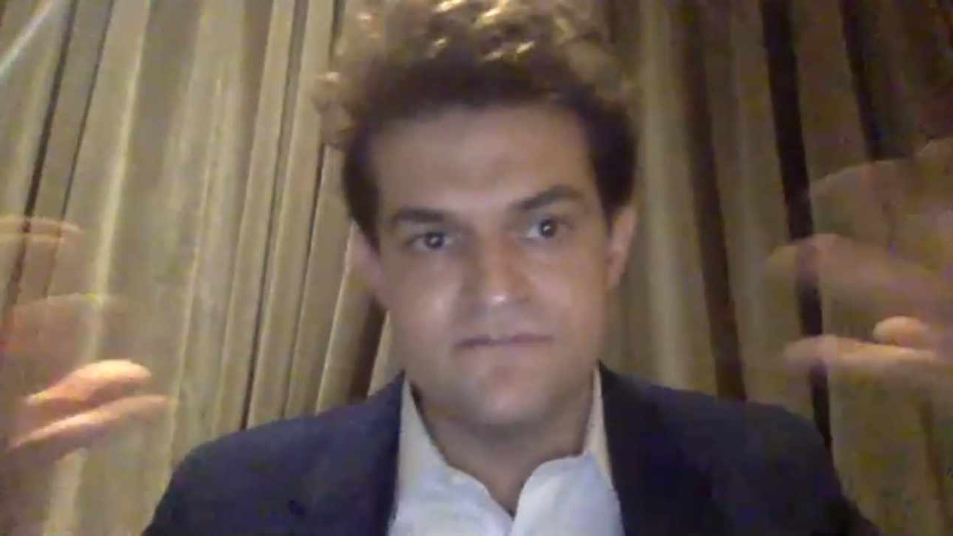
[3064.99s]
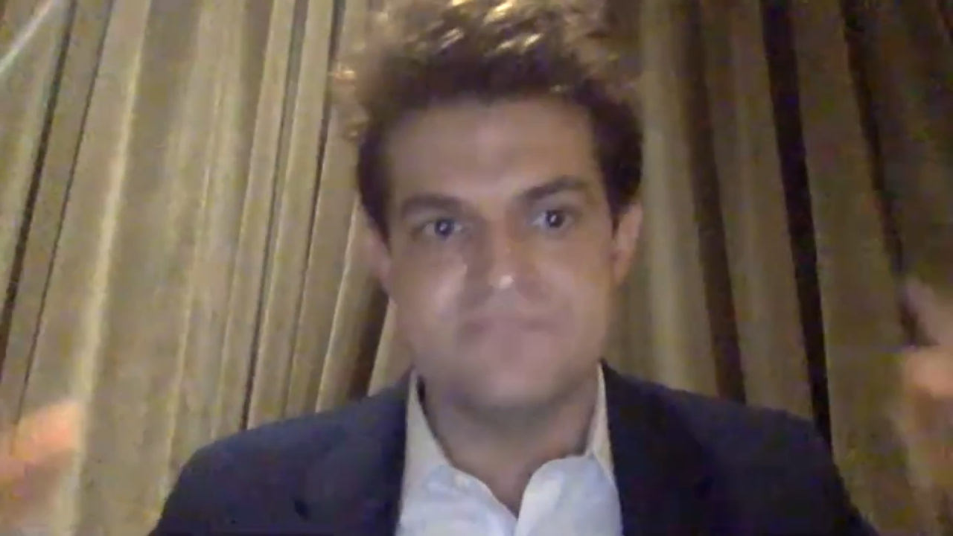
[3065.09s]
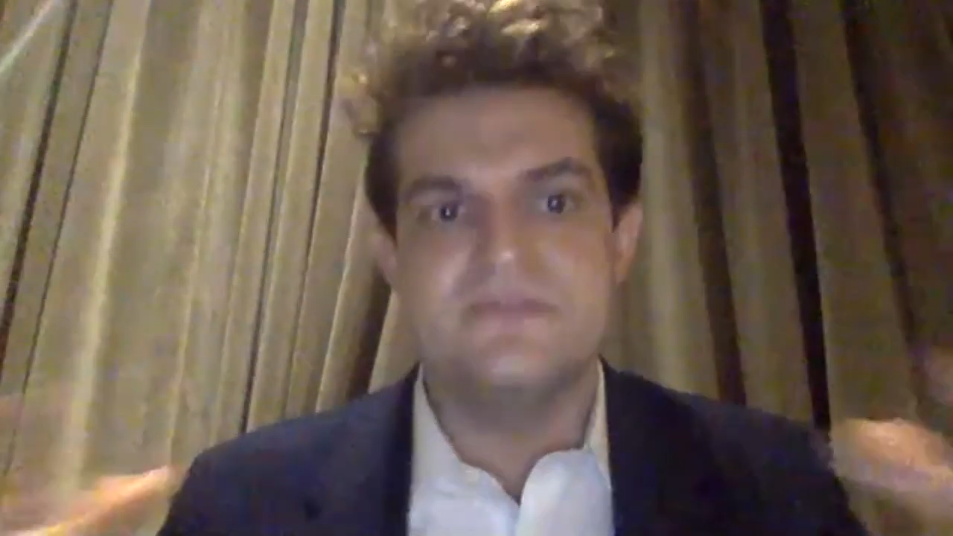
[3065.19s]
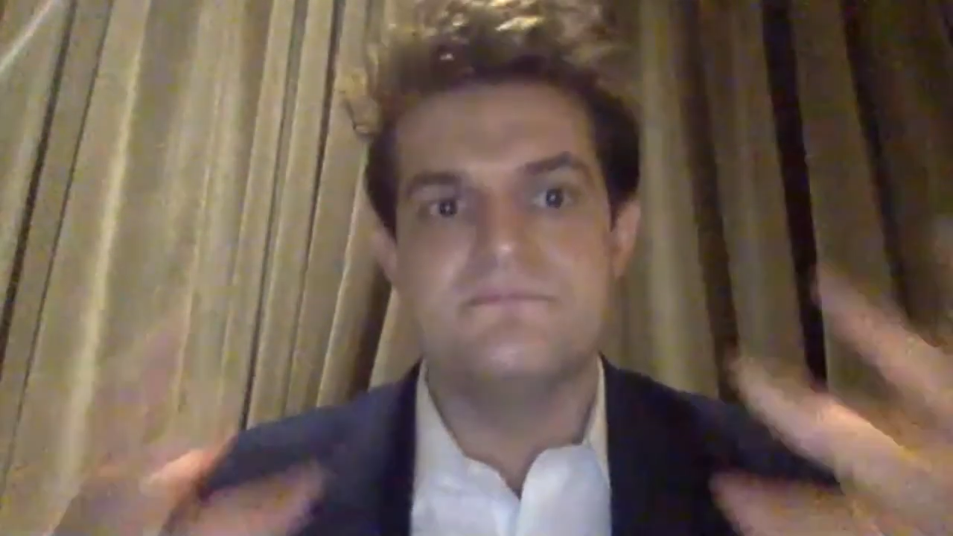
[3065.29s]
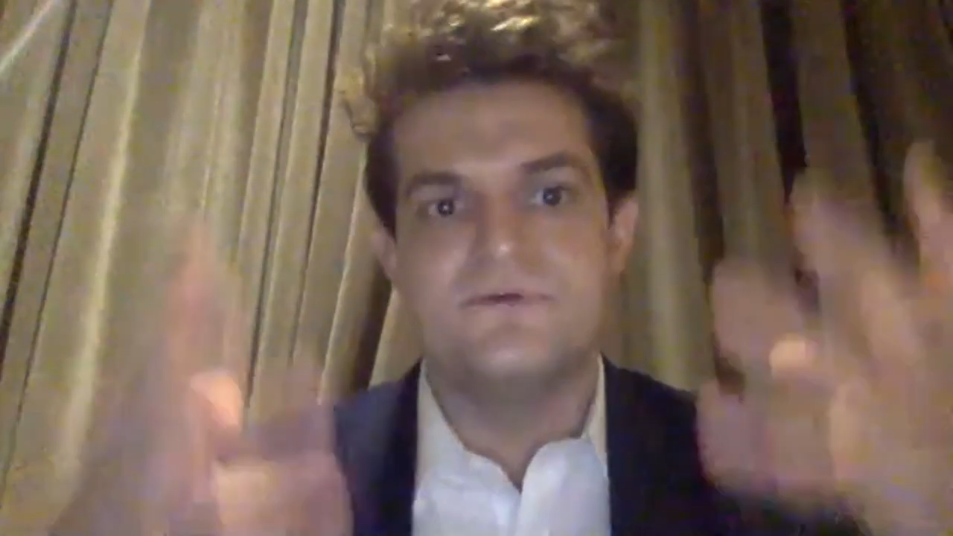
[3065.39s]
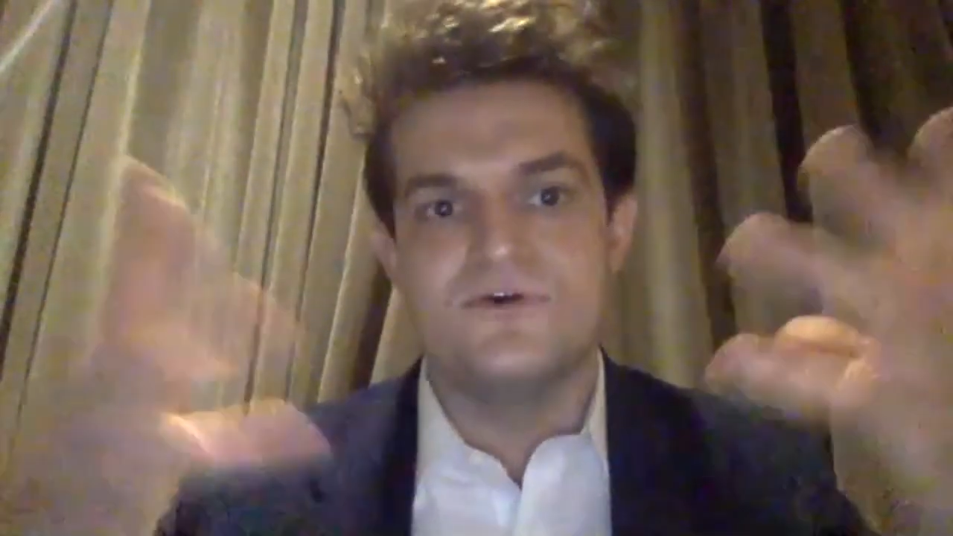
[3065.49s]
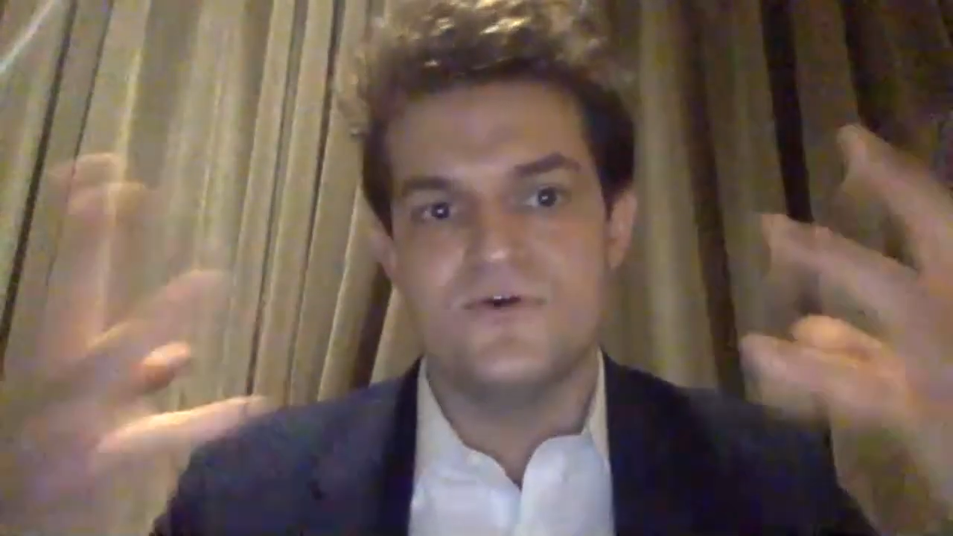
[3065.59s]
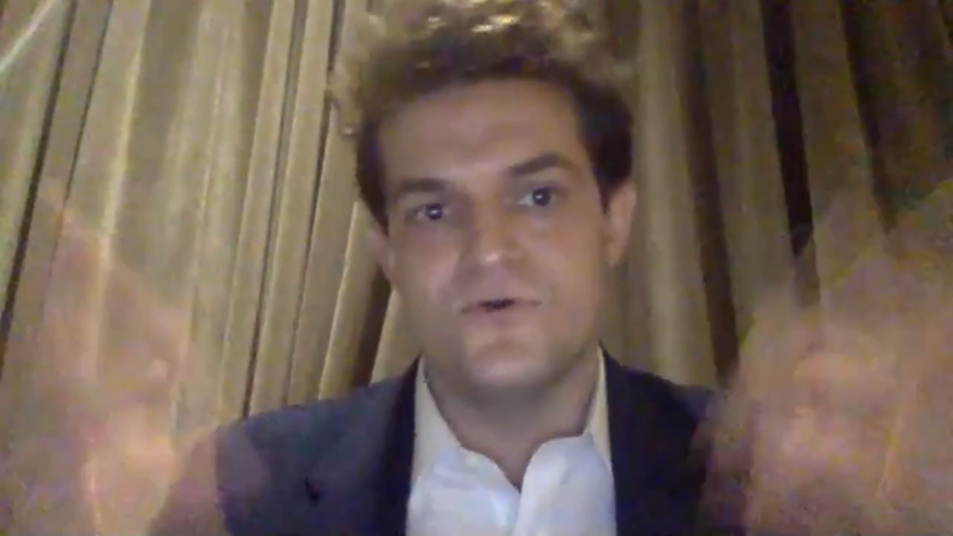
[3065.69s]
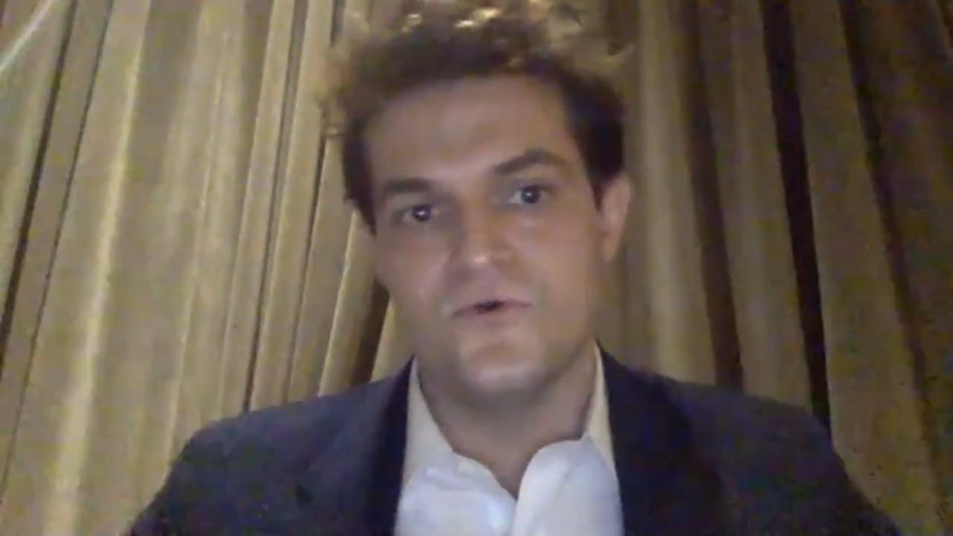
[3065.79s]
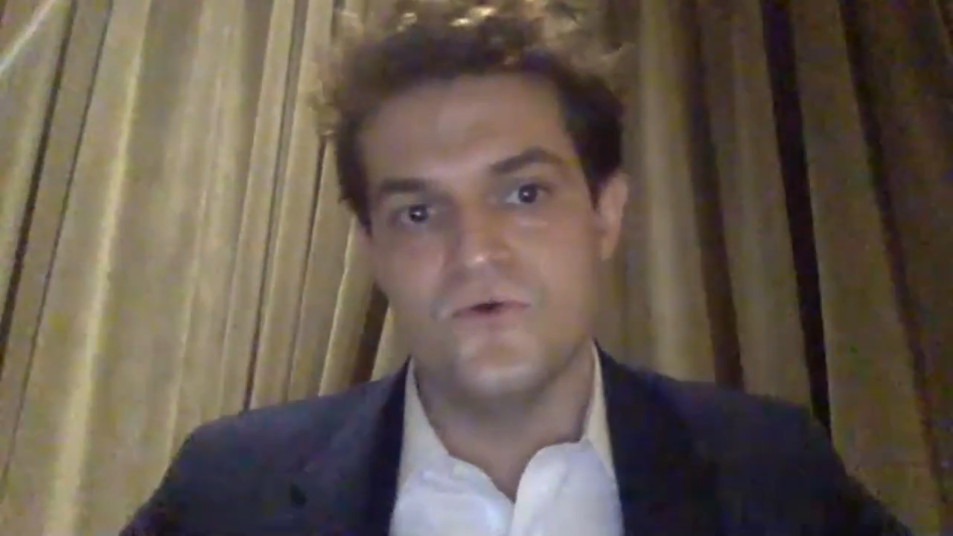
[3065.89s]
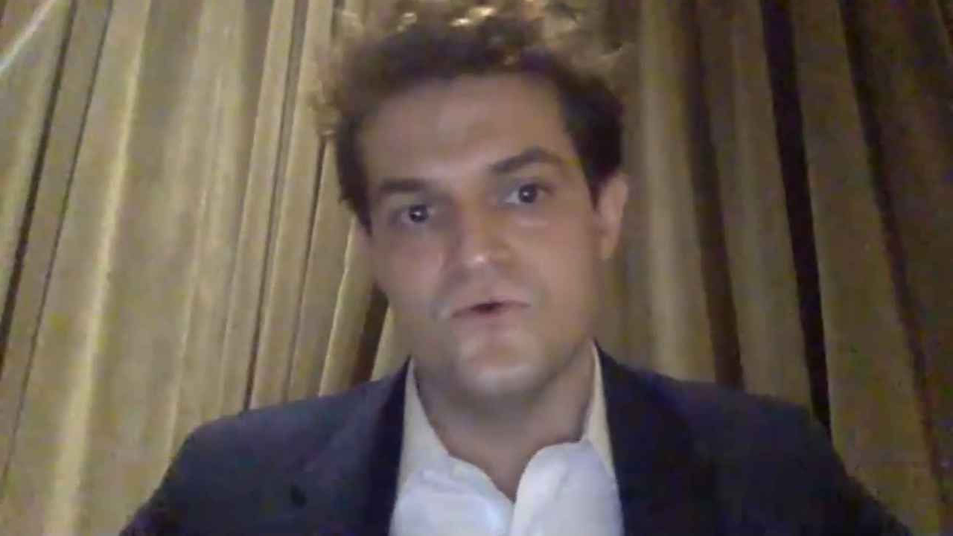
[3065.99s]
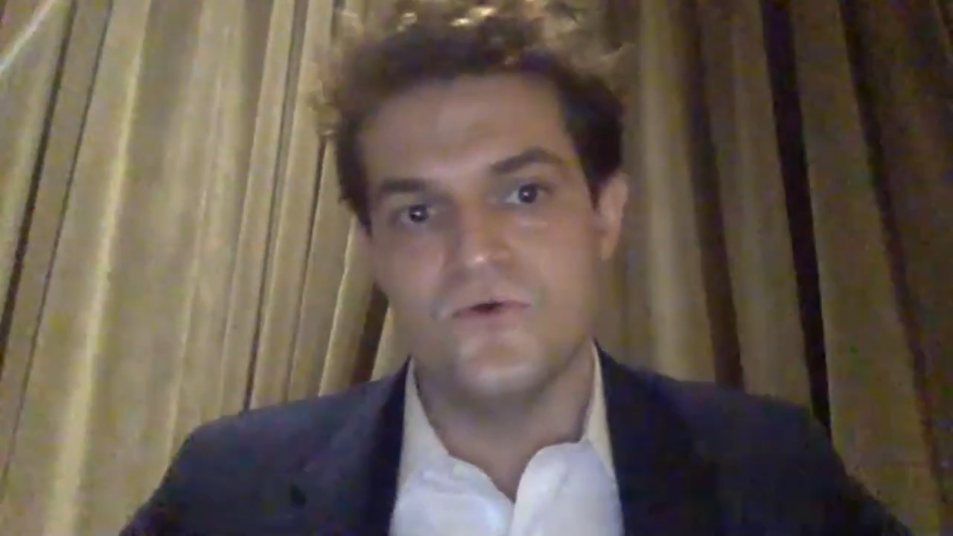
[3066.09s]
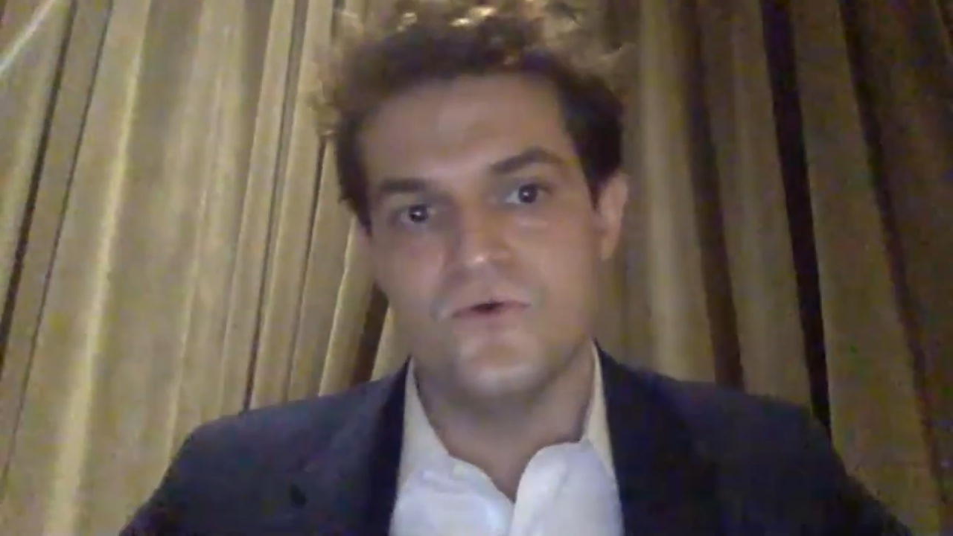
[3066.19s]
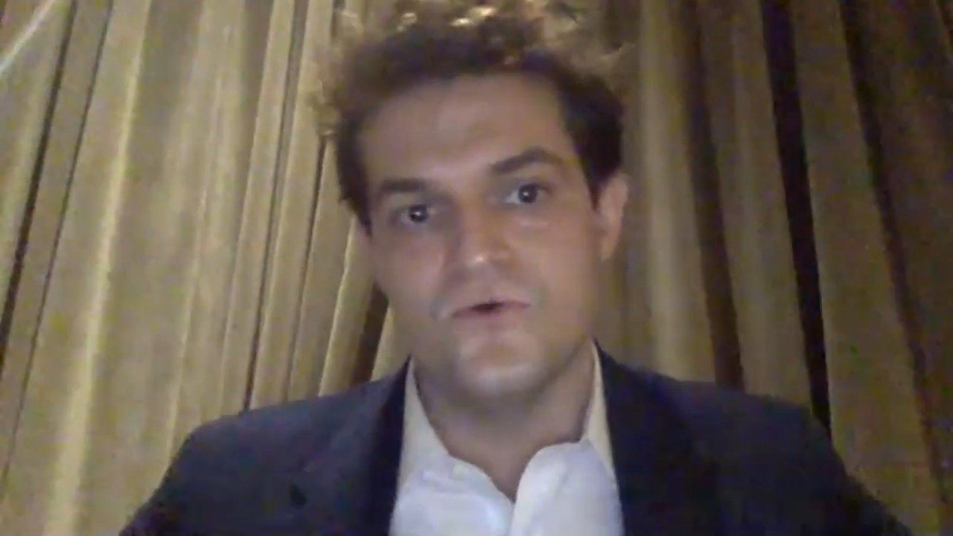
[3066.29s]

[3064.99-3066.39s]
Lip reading: these people who,